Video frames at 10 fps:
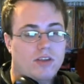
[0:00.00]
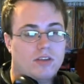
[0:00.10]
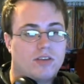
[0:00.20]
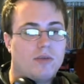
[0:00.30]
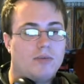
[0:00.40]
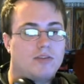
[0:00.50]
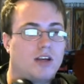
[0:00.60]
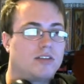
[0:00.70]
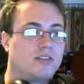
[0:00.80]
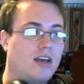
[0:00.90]
the Cyber
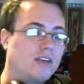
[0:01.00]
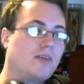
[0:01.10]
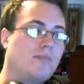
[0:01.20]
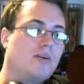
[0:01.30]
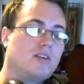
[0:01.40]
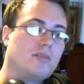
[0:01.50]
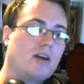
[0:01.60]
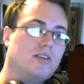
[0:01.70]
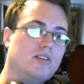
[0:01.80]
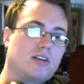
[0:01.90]
Dragons, as I built up my
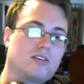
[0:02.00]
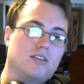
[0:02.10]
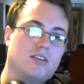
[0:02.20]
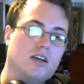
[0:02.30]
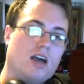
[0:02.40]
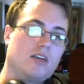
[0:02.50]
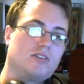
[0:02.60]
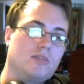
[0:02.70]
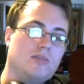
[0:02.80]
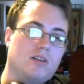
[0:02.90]
collection, I
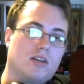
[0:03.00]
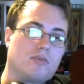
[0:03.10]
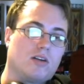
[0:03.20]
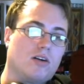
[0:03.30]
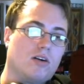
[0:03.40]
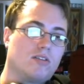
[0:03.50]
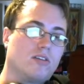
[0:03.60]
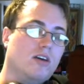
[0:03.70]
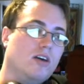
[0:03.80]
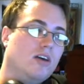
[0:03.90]
started building up the cards,
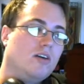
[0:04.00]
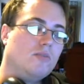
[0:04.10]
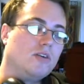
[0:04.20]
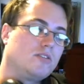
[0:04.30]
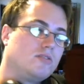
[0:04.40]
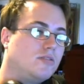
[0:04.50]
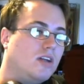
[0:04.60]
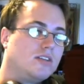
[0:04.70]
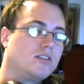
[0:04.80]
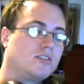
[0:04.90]
which
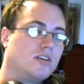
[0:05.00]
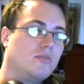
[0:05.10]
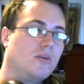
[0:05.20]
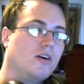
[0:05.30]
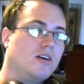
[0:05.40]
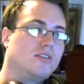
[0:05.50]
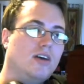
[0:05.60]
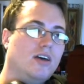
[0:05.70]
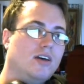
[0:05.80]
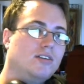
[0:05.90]
essentially was
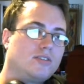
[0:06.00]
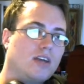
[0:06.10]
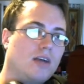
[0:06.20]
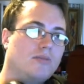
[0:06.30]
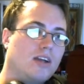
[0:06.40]
Cyber